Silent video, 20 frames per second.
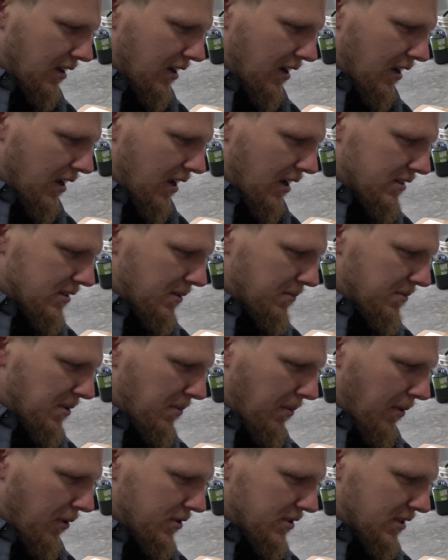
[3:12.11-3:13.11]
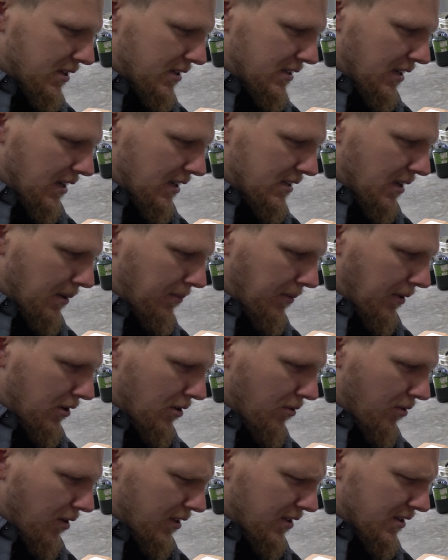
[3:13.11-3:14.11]
I guess I'm supposed to say something,
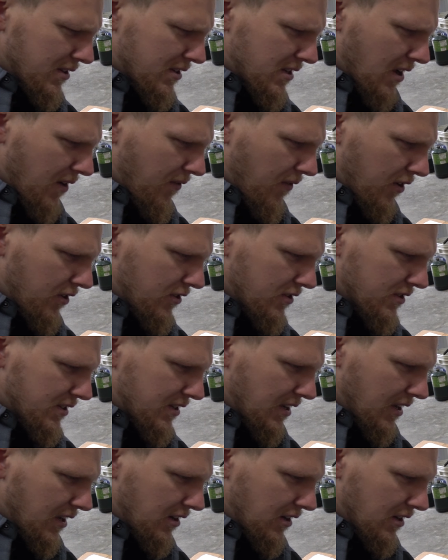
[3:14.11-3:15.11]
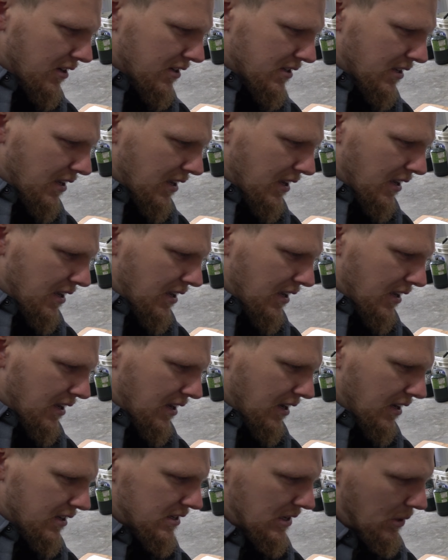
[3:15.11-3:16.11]
don't get this stuff on your skin, because
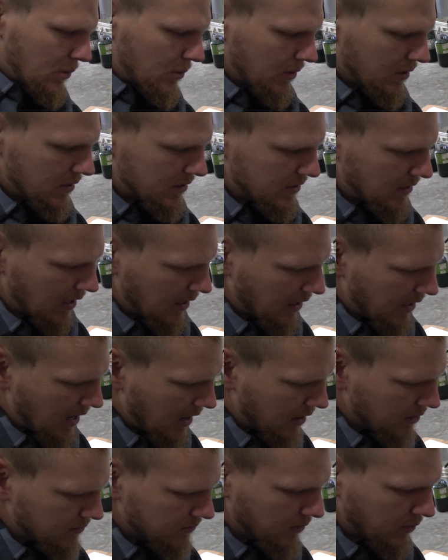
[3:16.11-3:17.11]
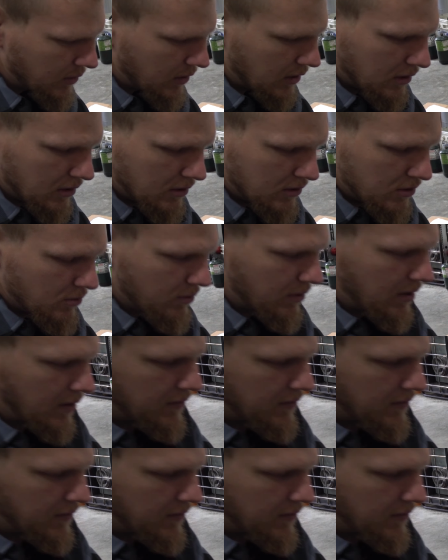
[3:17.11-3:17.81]
it's known to the state of California to do what